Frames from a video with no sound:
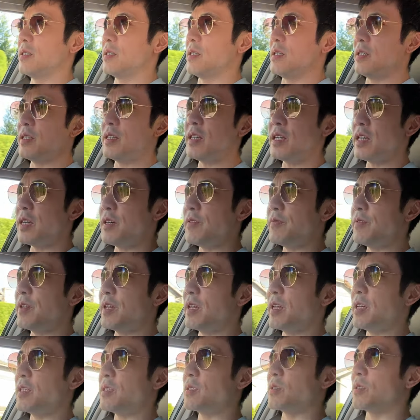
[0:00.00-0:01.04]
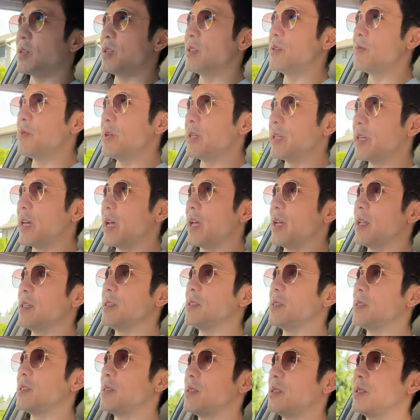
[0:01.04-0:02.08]
in the evenings or on the
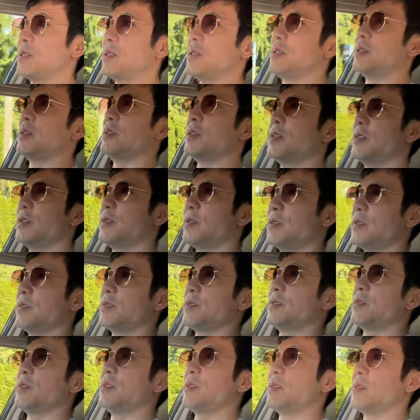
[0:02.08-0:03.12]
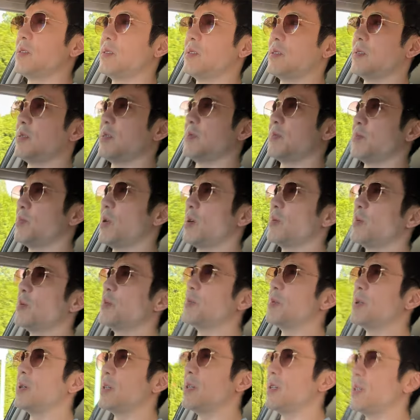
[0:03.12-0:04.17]
weekends. It's
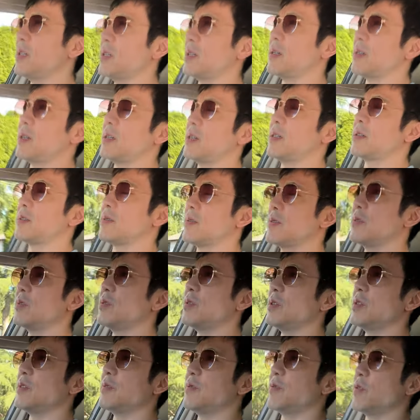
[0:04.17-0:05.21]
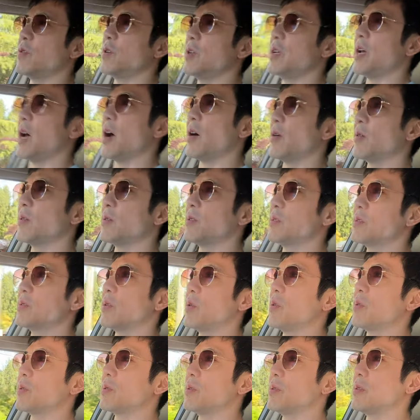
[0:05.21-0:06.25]
probably uh, 30, 40 hours
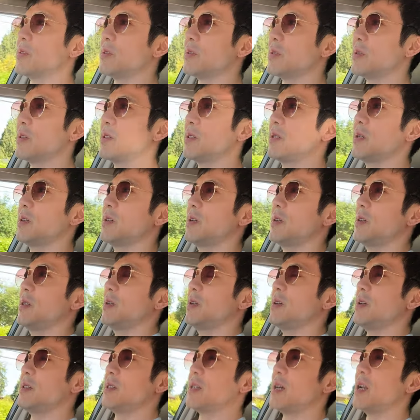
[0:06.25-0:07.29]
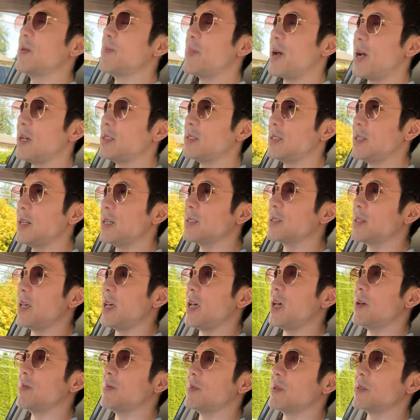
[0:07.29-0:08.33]
total. You gotta pass an
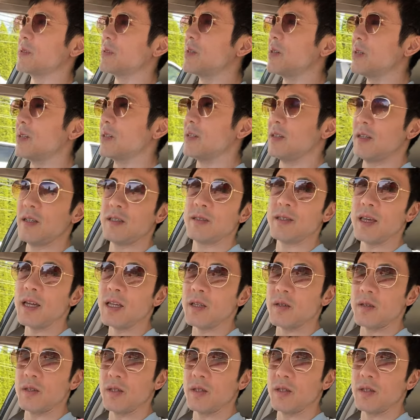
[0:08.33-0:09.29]
exam. It's, all, it's like,